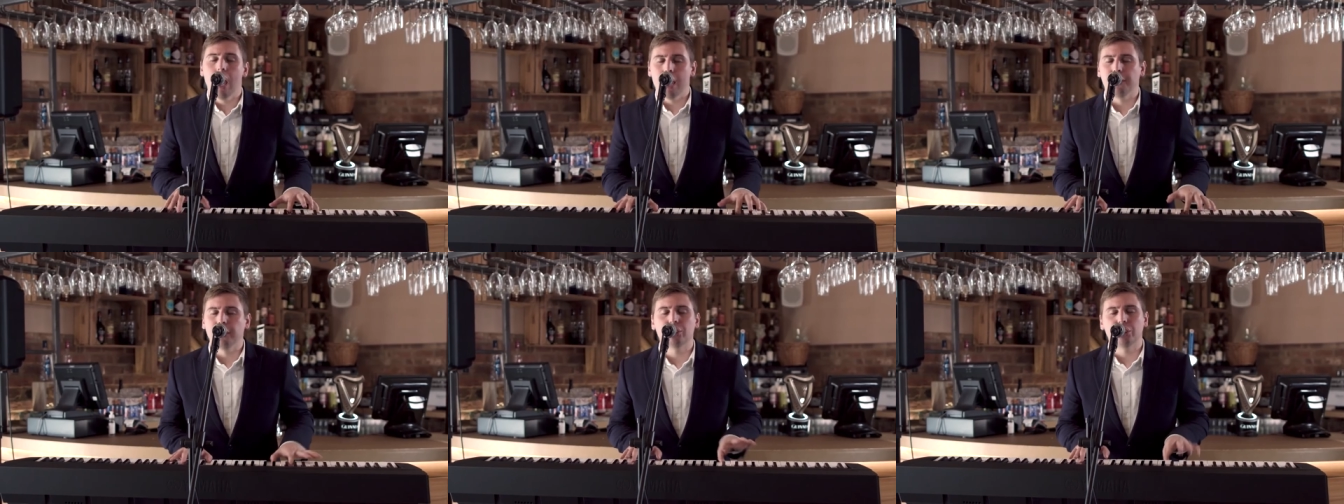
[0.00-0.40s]

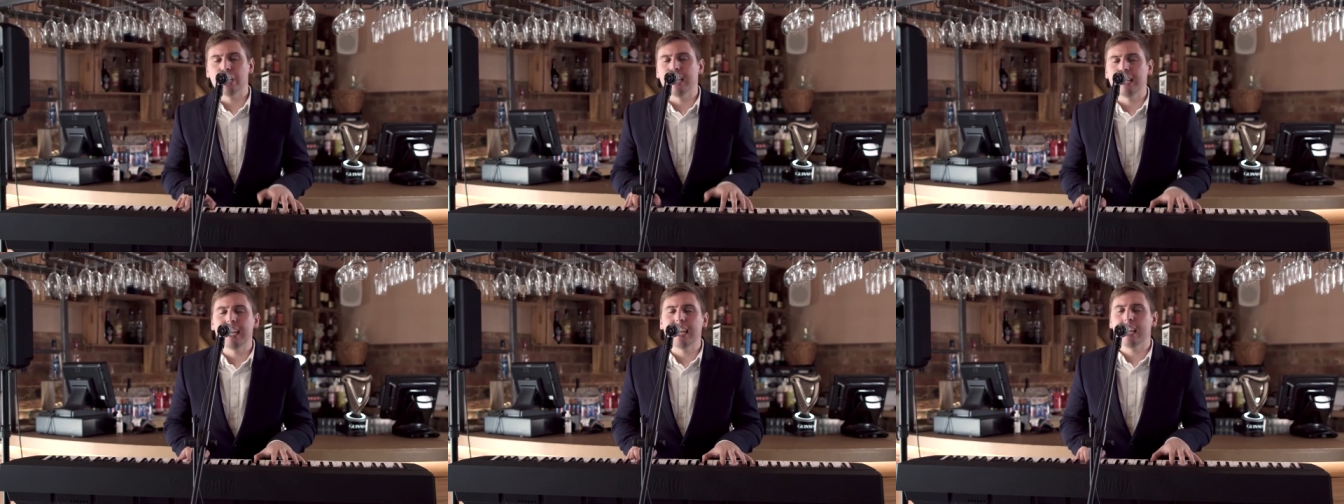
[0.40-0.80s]
in the
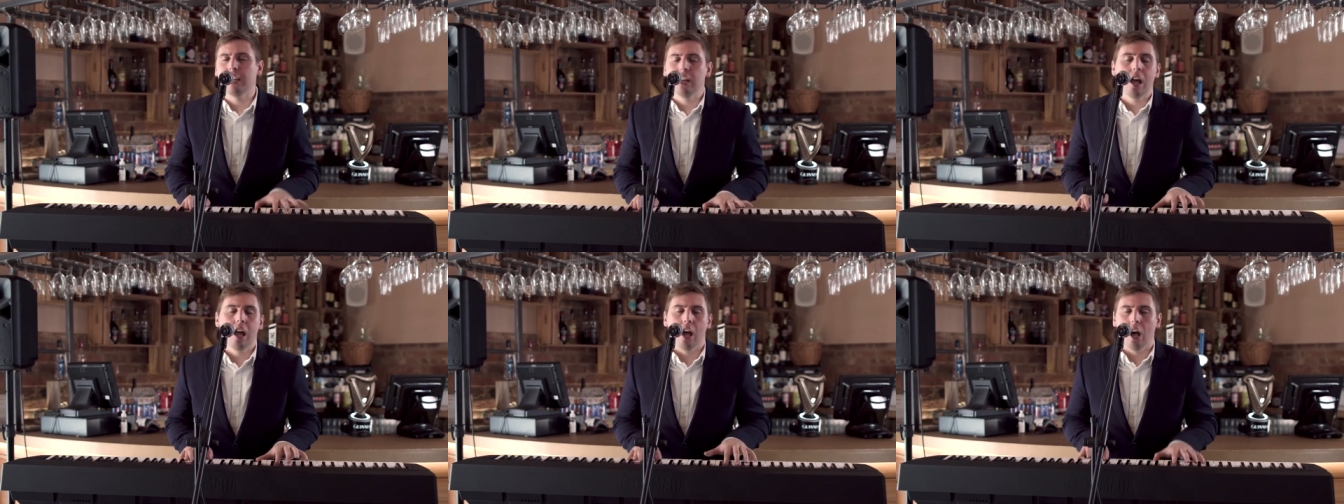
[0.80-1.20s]
city.
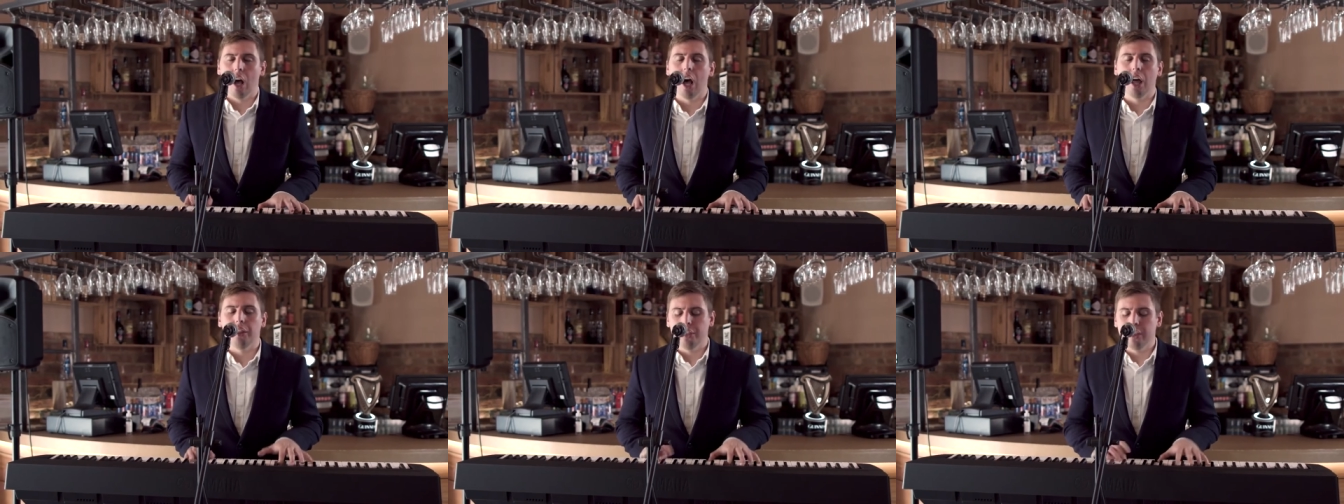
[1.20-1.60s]

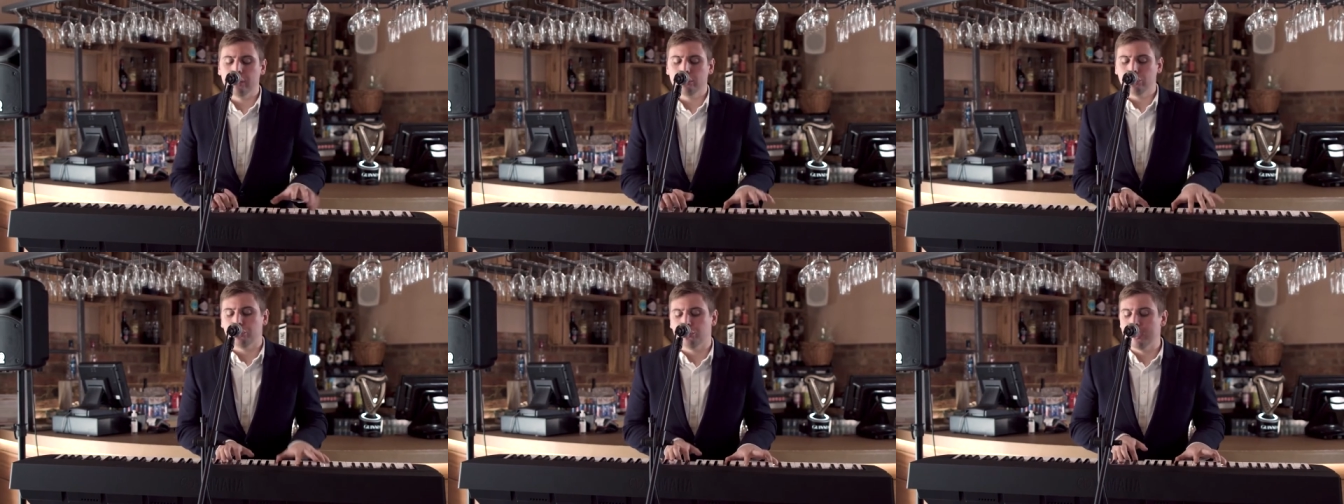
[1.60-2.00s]
On
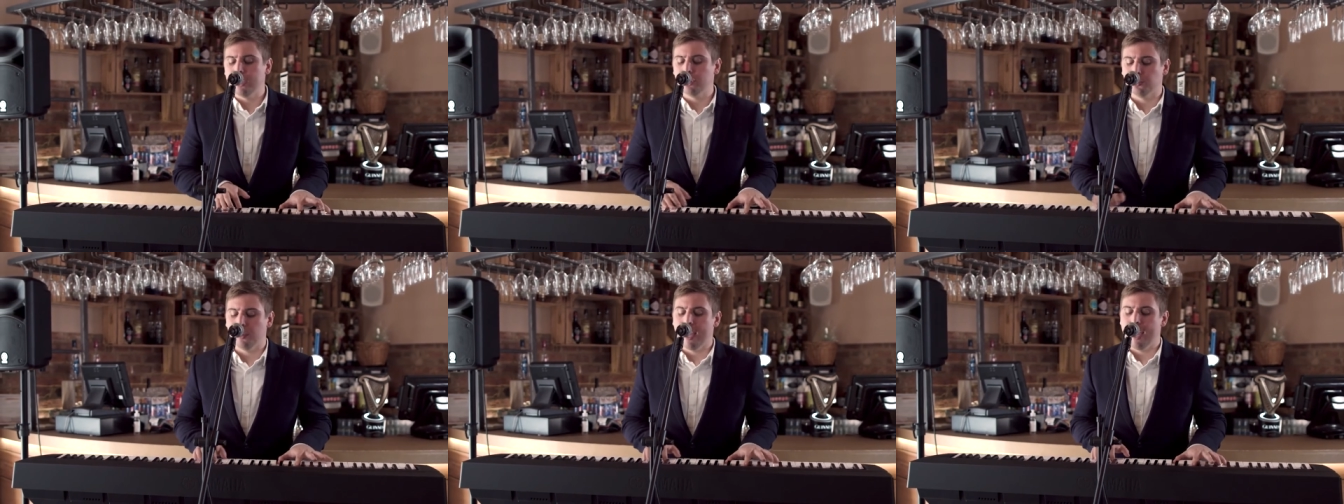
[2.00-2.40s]
the
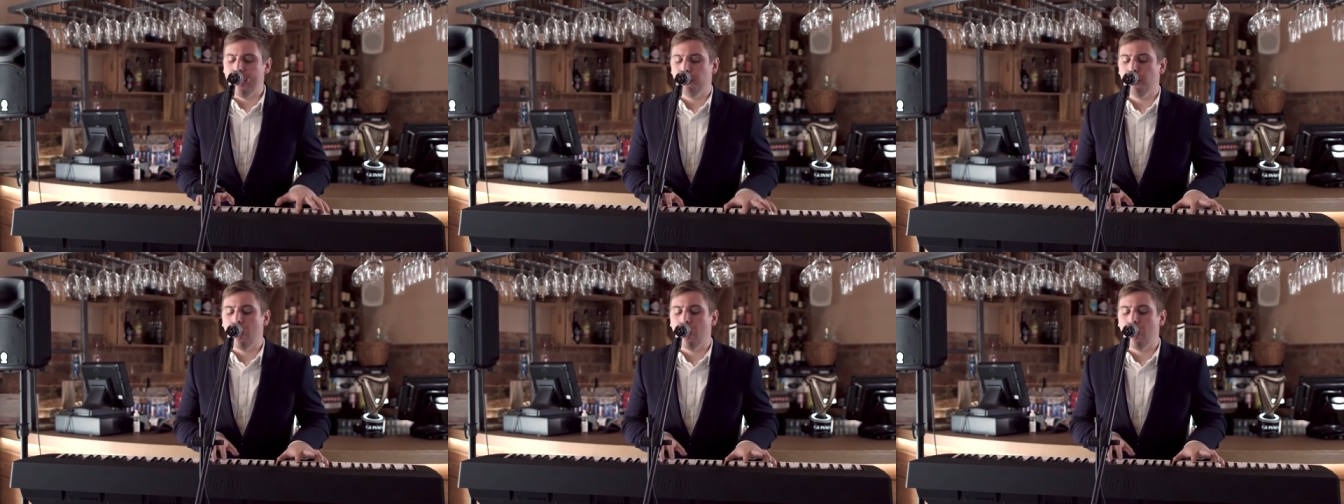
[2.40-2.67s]
streets where